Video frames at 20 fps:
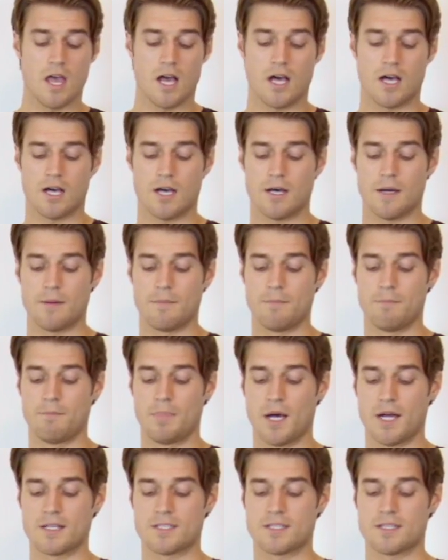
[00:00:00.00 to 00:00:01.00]

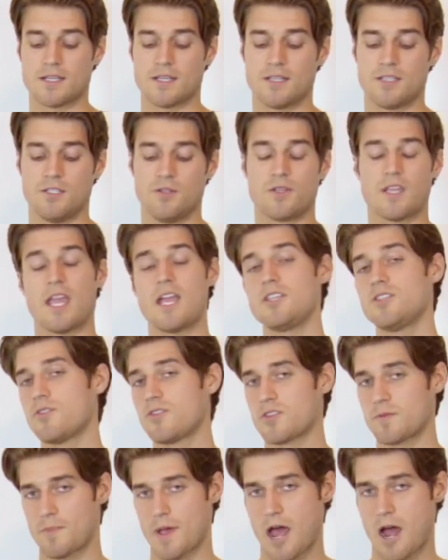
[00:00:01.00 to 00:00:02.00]
But you can
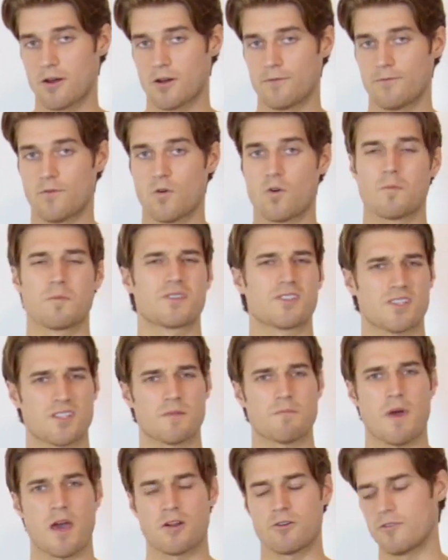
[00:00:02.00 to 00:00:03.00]
use the powdered form, it's just
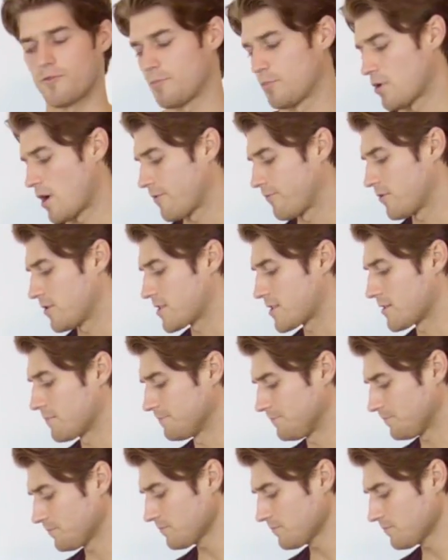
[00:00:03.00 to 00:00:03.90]
a matter of preference.